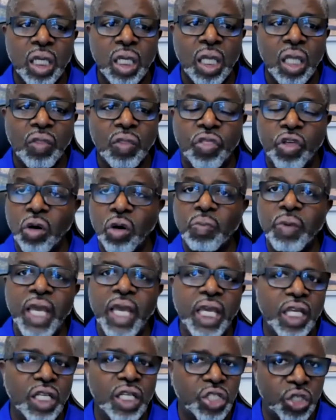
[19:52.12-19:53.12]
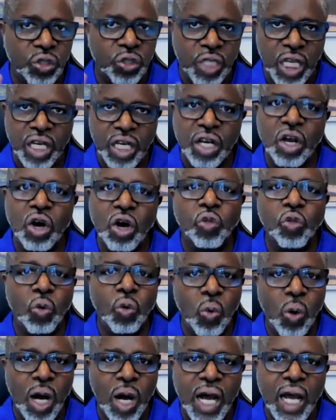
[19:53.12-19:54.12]
they're making sure they know the
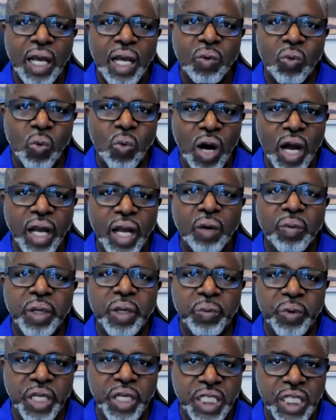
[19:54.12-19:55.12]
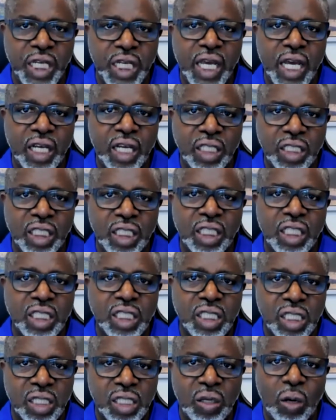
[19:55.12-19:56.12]
why. Why are we reaching out to this?
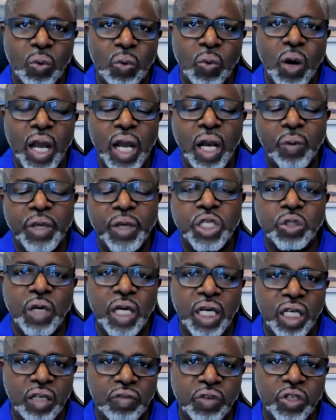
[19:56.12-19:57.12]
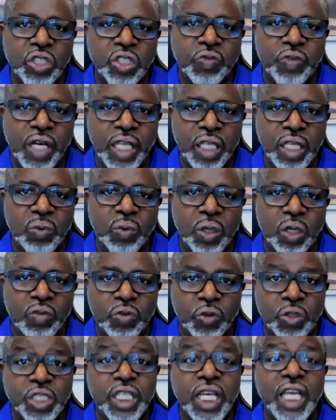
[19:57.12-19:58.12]
Why are we trying to diversify their workforce?
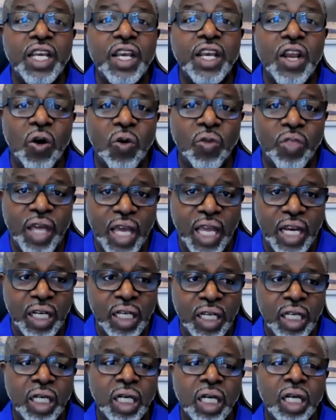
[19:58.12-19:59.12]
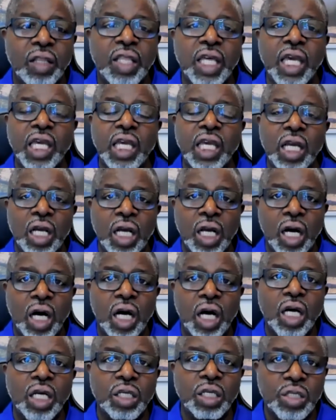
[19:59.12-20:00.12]
They know that. They
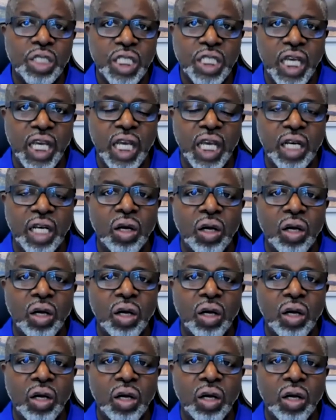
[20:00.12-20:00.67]
understand